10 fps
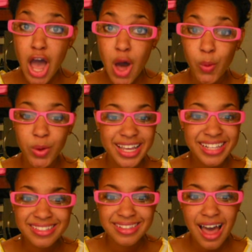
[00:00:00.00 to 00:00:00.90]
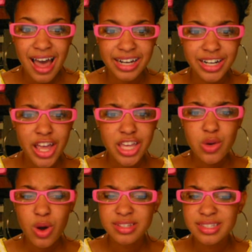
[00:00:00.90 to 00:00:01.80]
No, it's not.
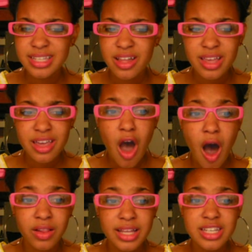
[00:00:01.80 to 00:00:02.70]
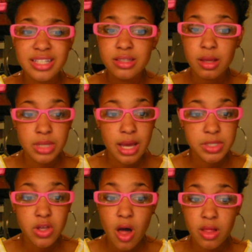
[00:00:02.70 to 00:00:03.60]
You are still in college, and
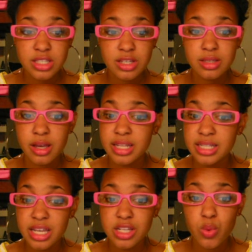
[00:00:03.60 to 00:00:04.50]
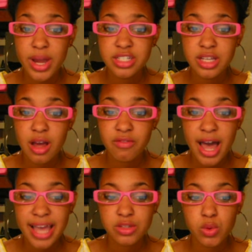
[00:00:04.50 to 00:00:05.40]
sometimes college is a continuation
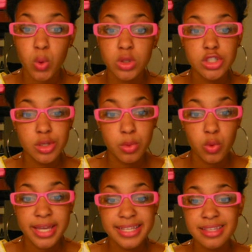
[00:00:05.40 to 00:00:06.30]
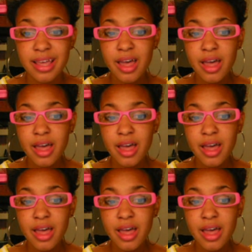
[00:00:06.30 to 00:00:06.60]
of high school to boys.